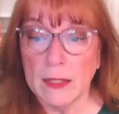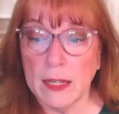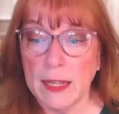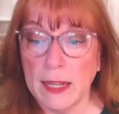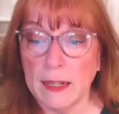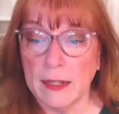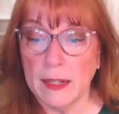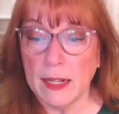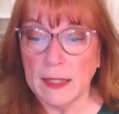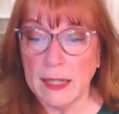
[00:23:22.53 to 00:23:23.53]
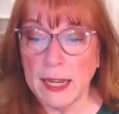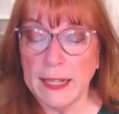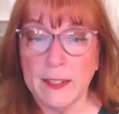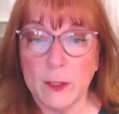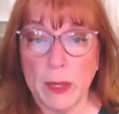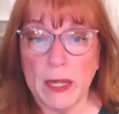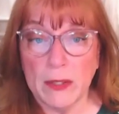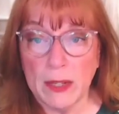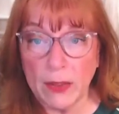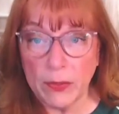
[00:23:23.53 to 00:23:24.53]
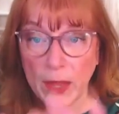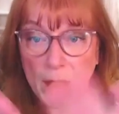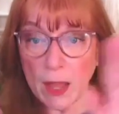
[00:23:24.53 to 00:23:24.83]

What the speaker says: and that science is based on